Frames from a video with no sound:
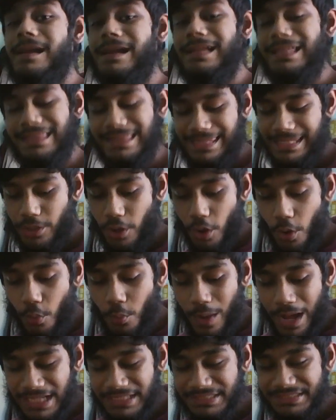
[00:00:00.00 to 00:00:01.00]
the
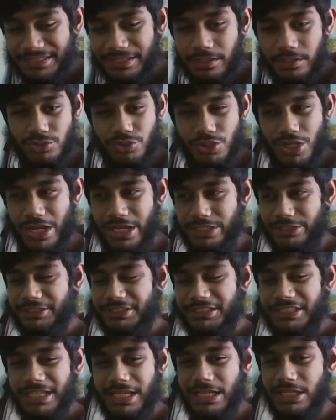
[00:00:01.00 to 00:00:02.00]
OS, it
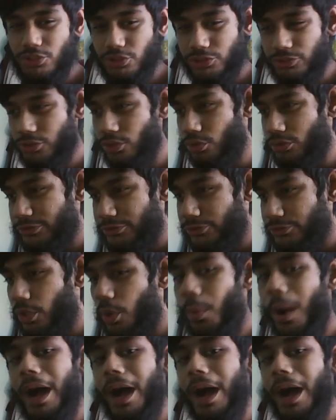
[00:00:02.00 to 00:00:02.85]
just looks so